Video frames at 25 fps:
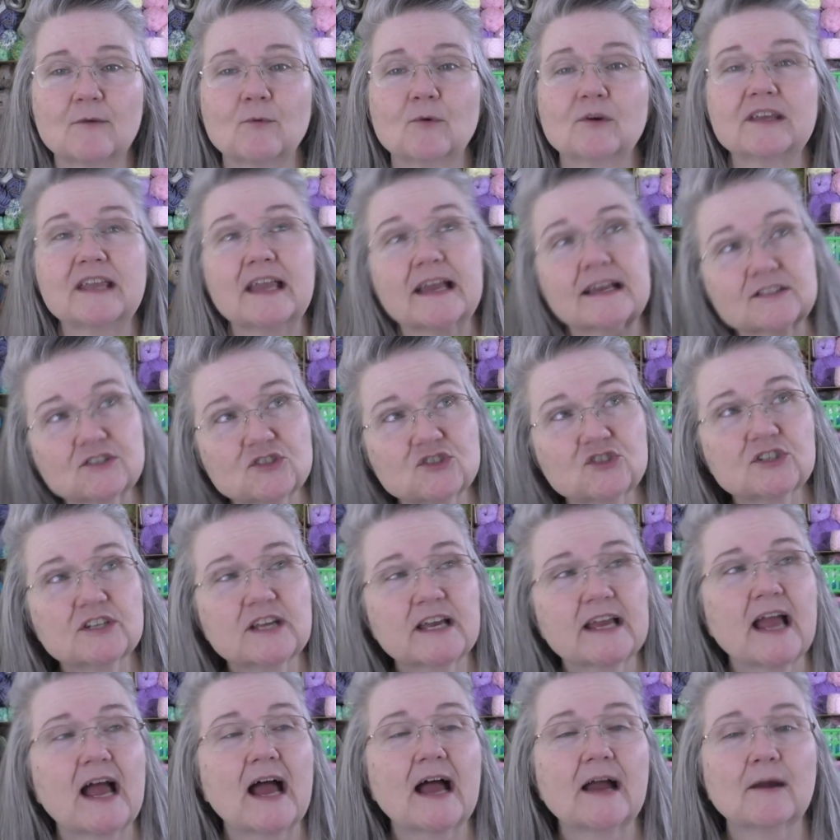well,
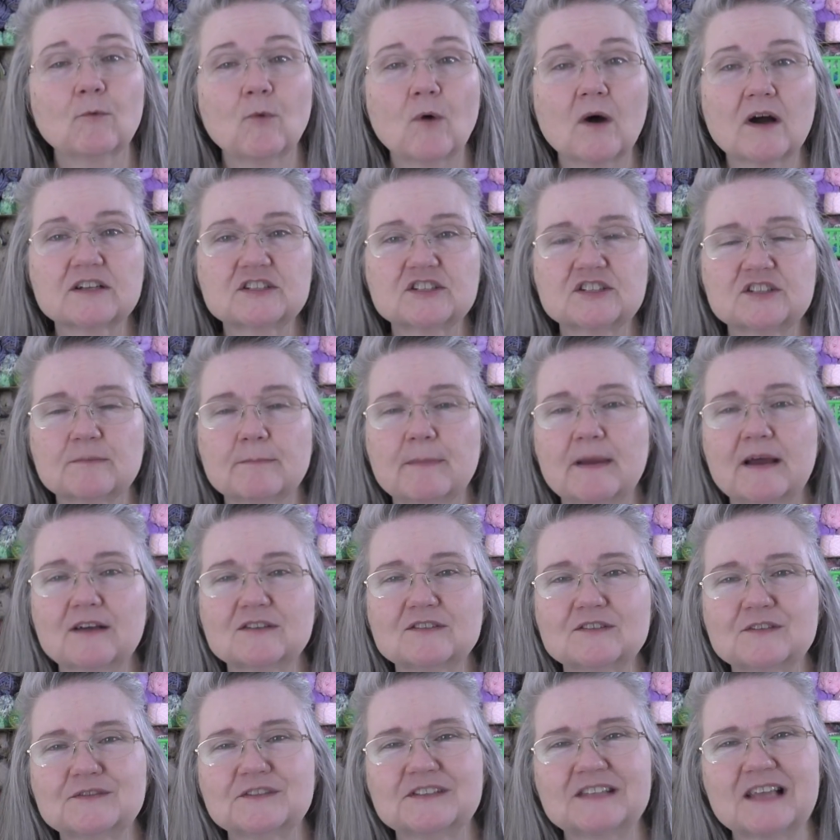yesterday I watched The
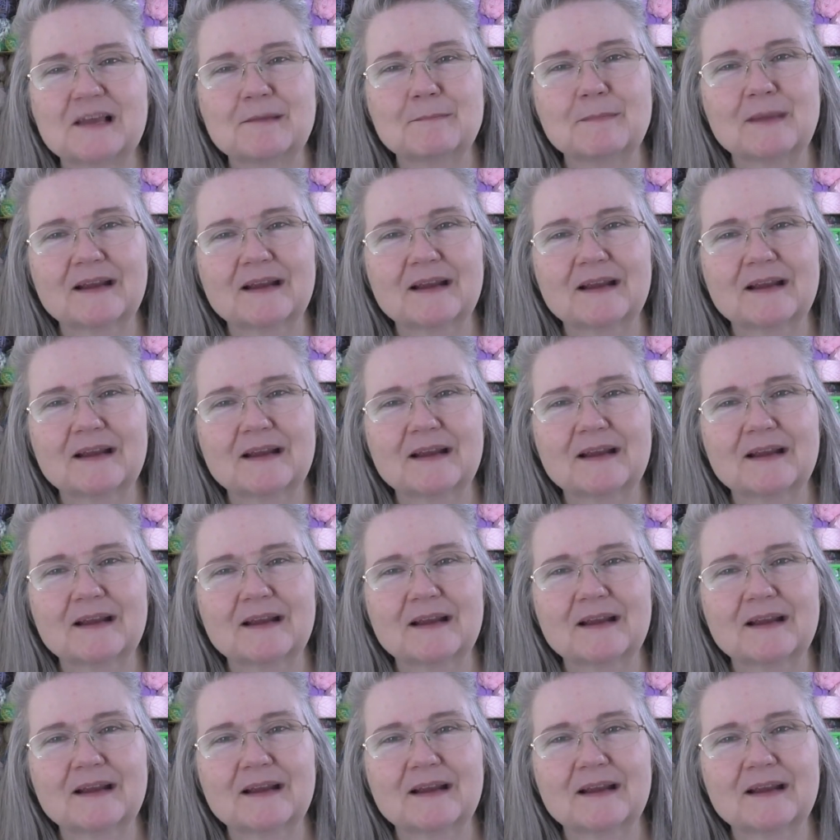Bells of St.